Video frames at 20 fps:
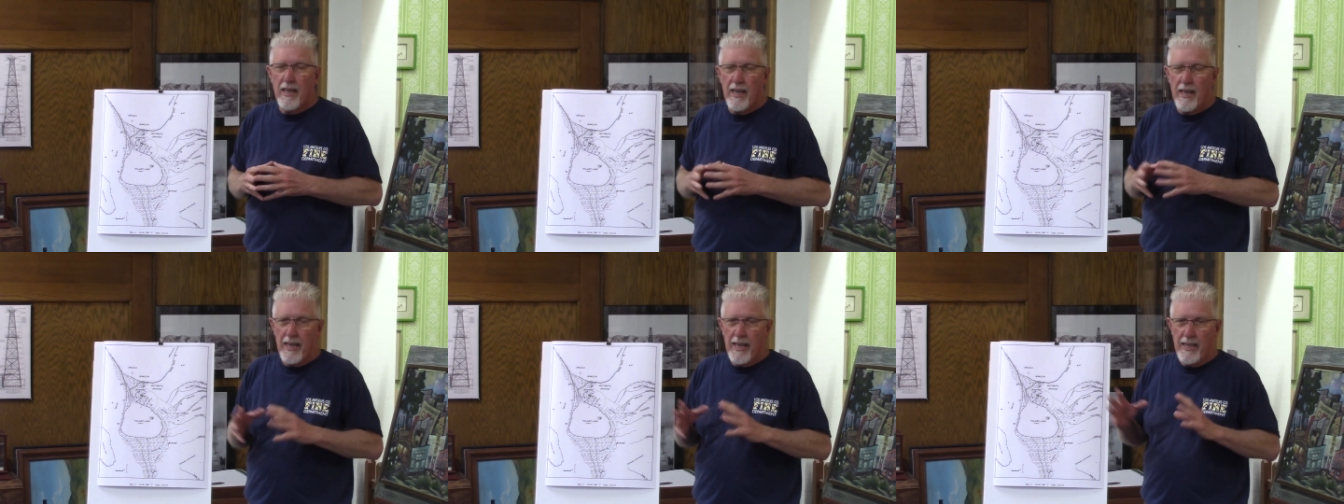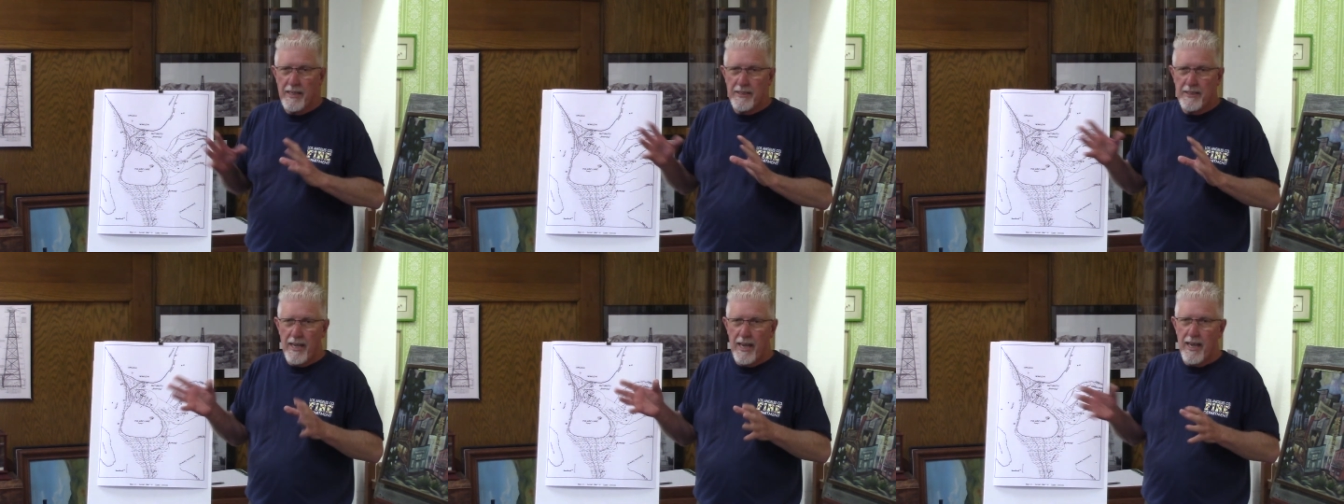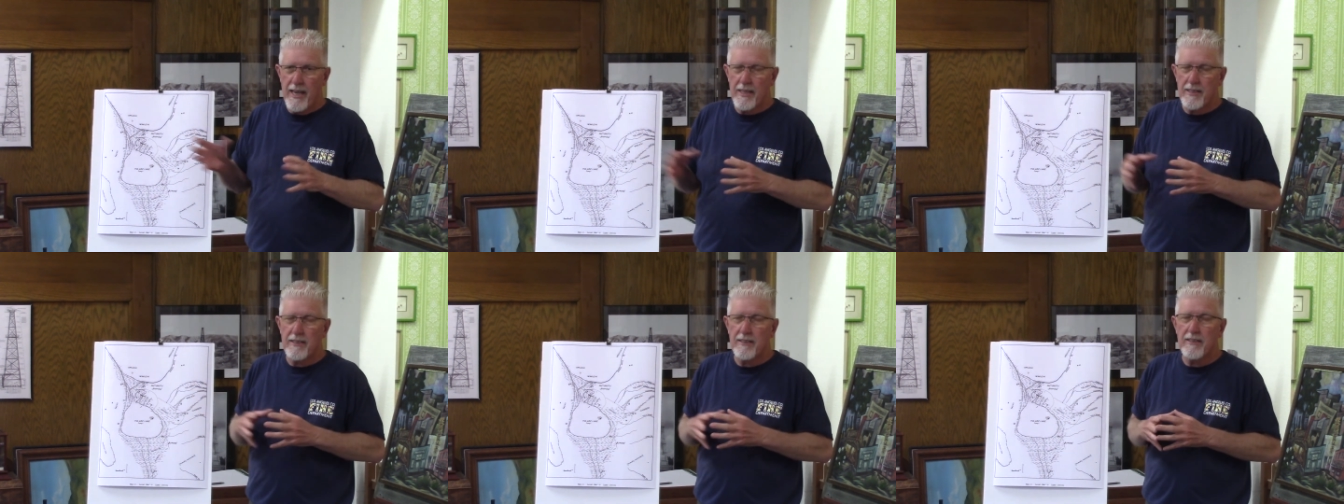and
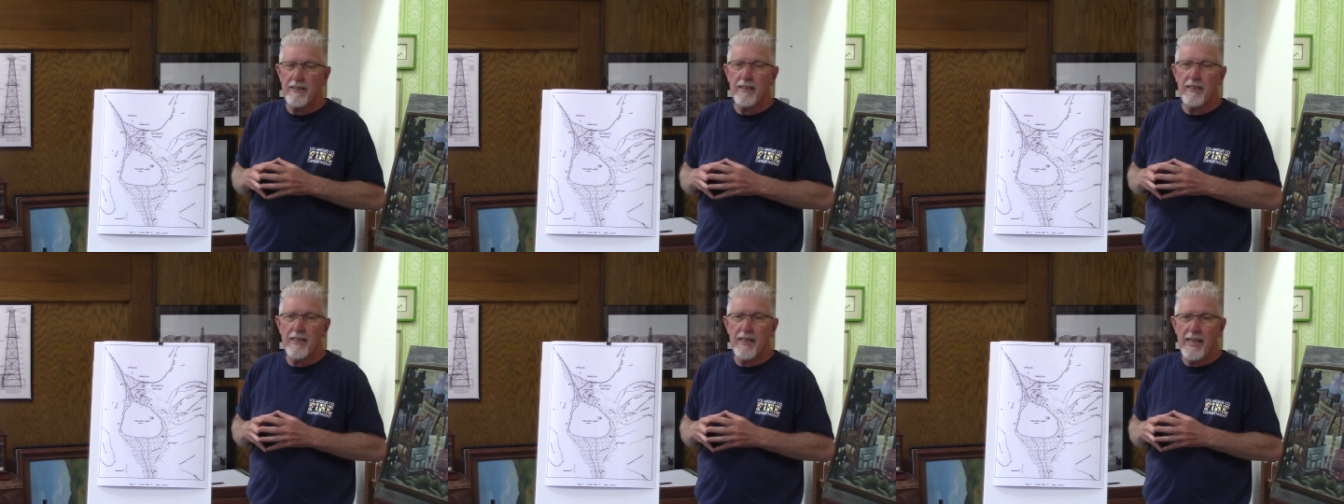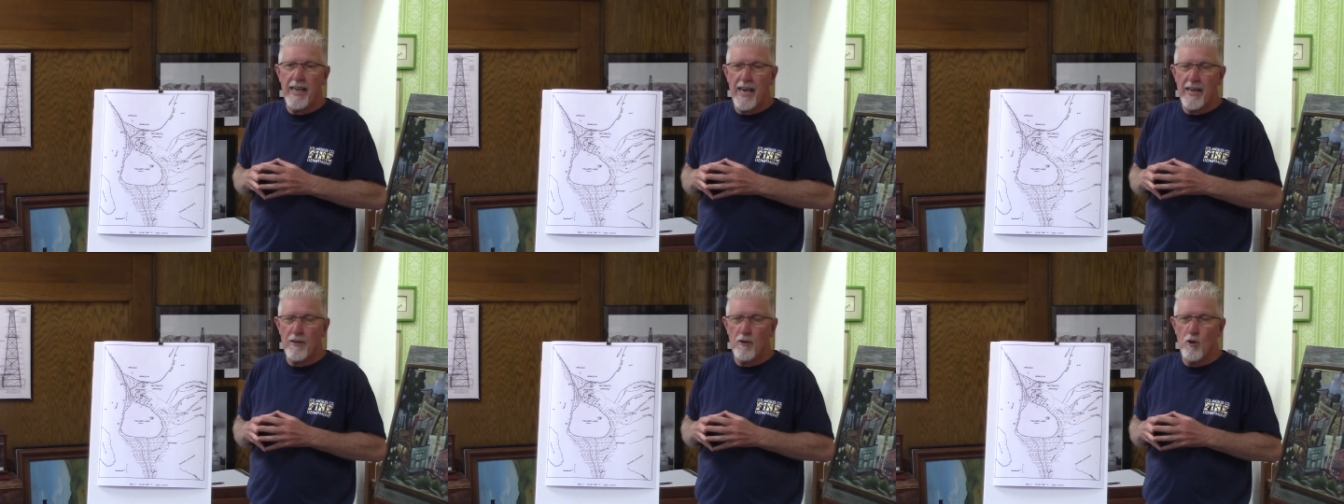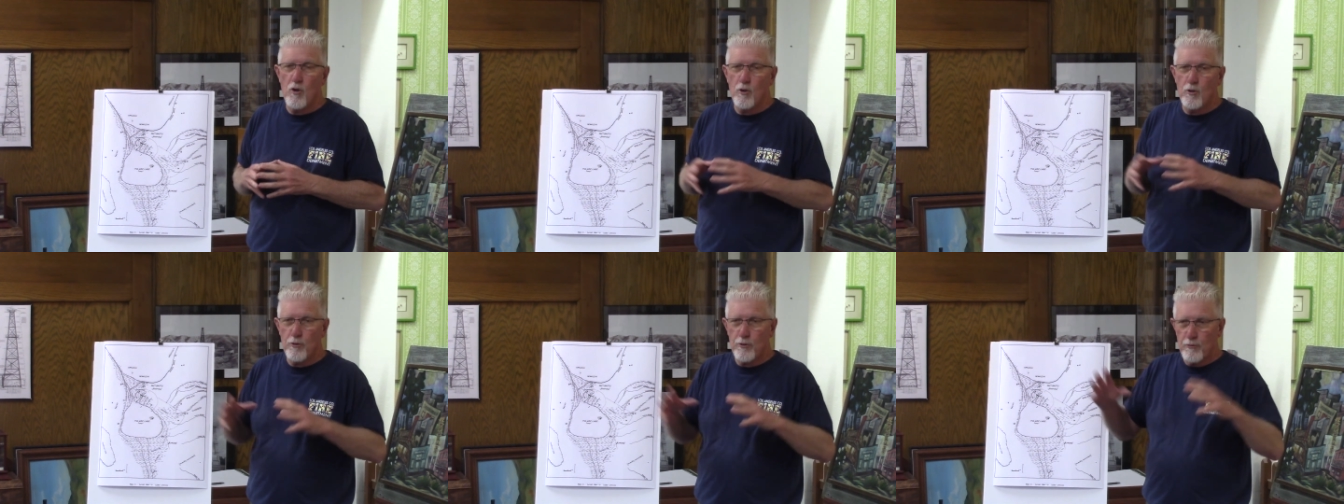uh, he
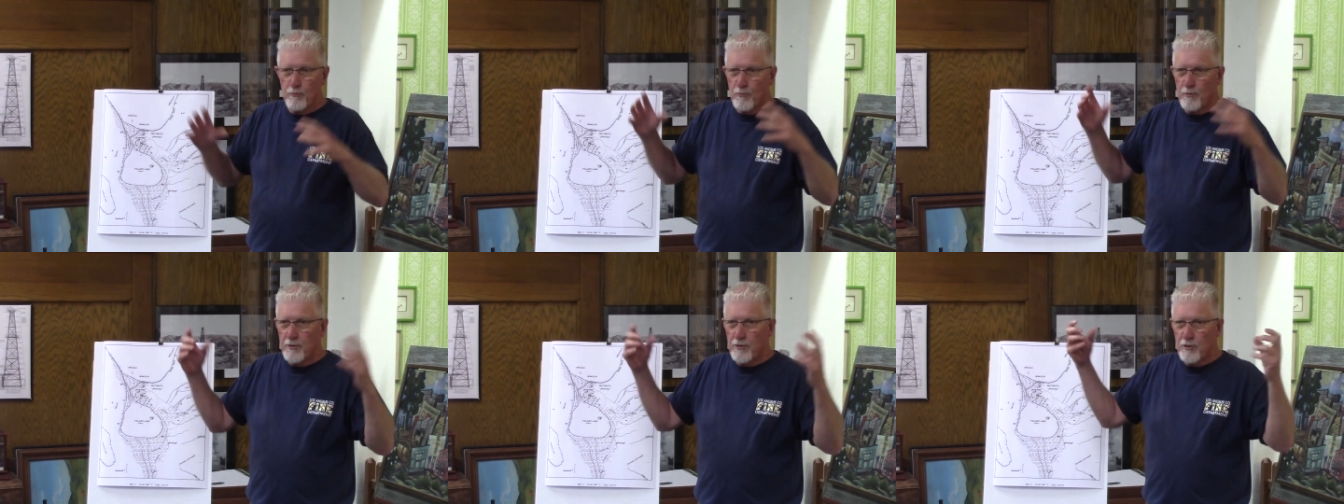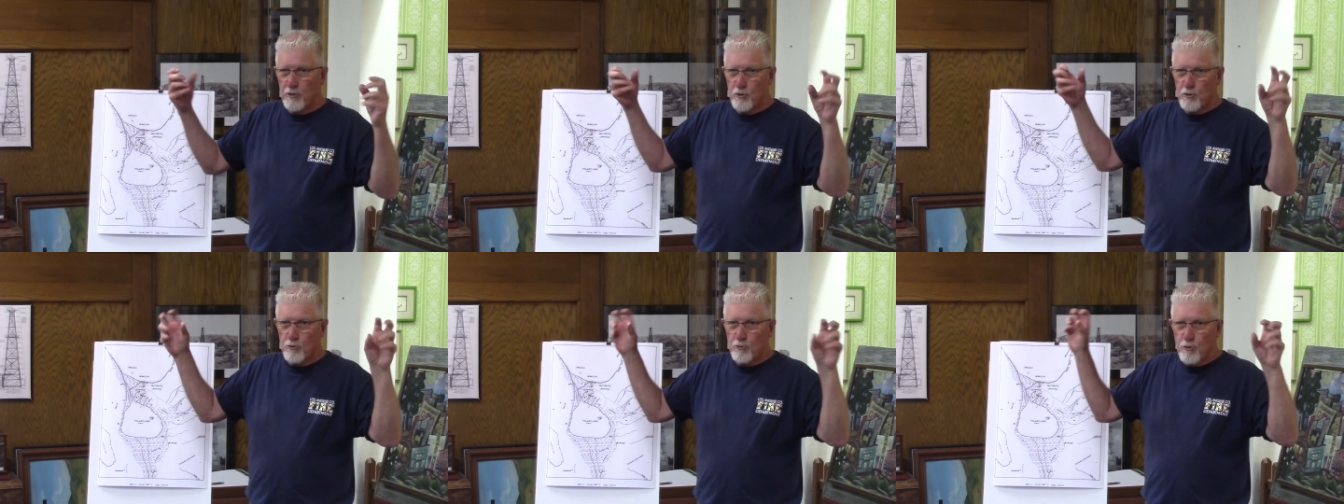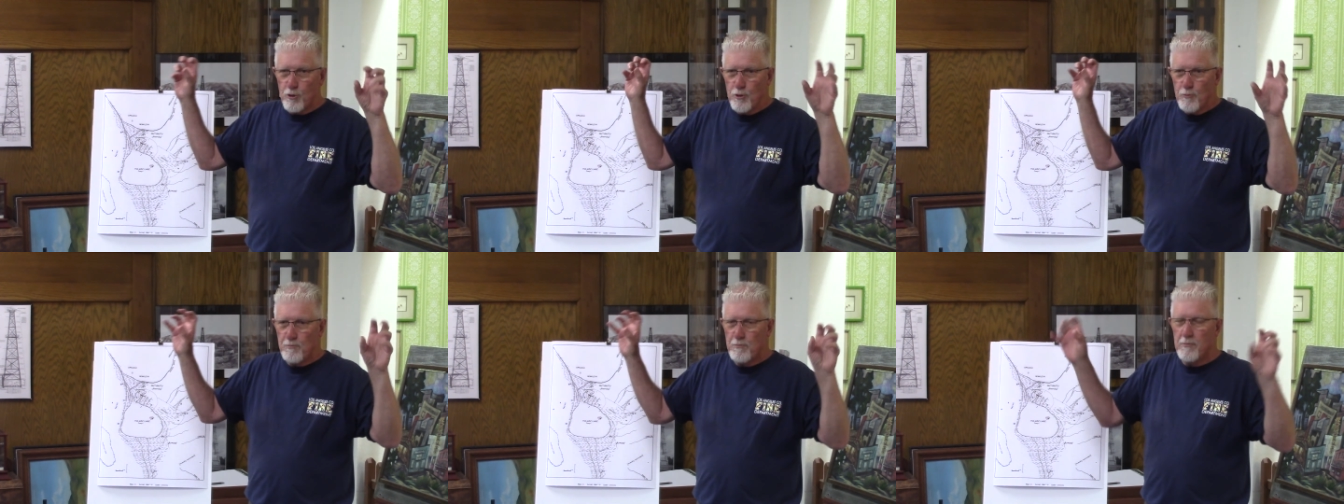had a whole
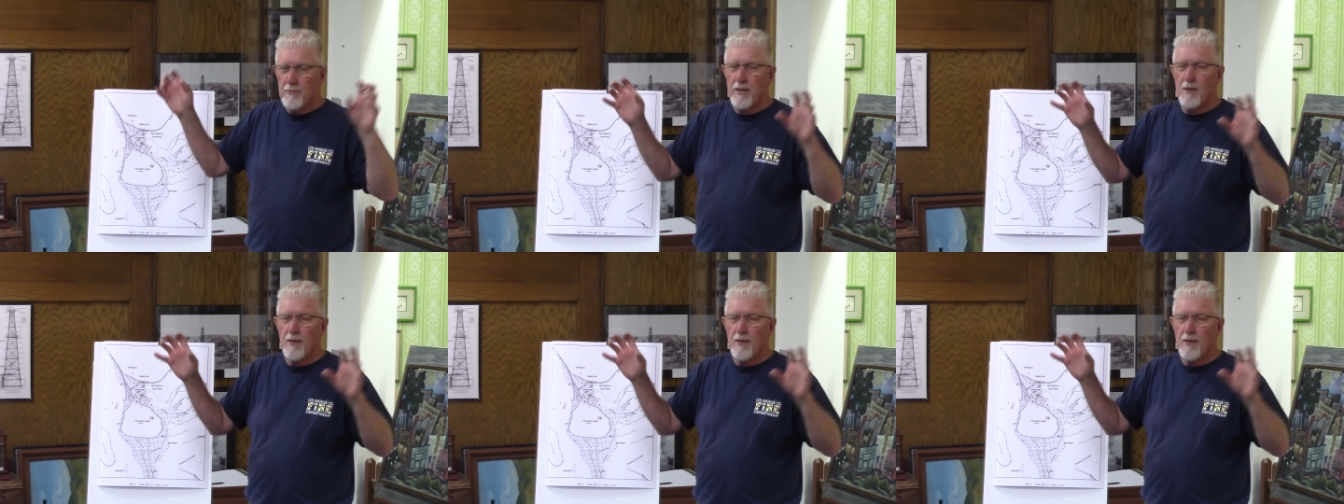troop